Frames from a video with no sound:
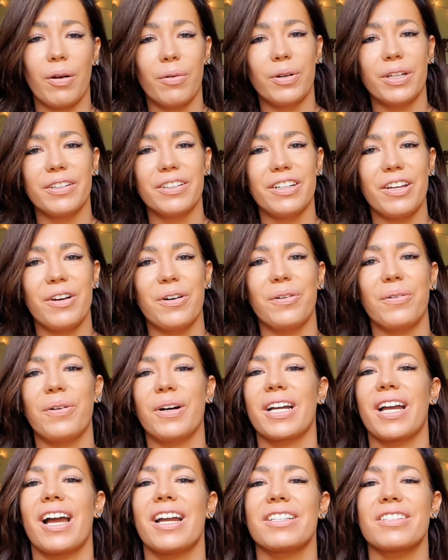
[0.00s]
want to know what
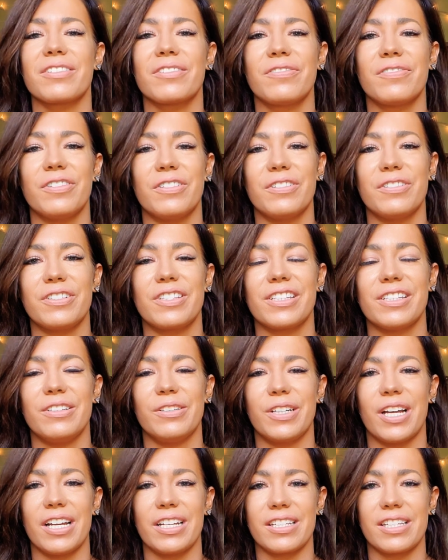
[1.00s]
kinds of foods you
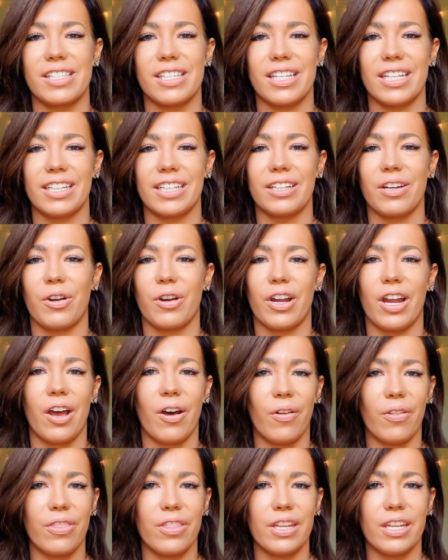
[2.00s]
guys think are
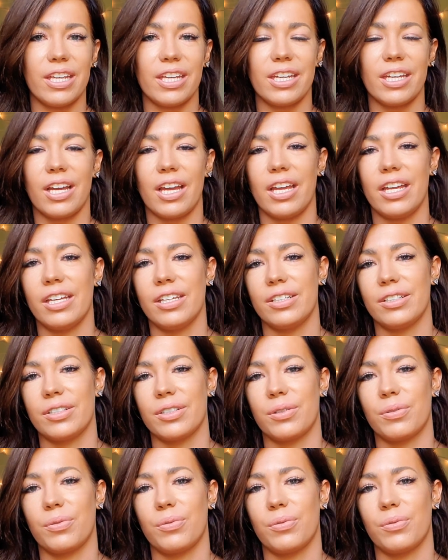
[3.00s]
healthy and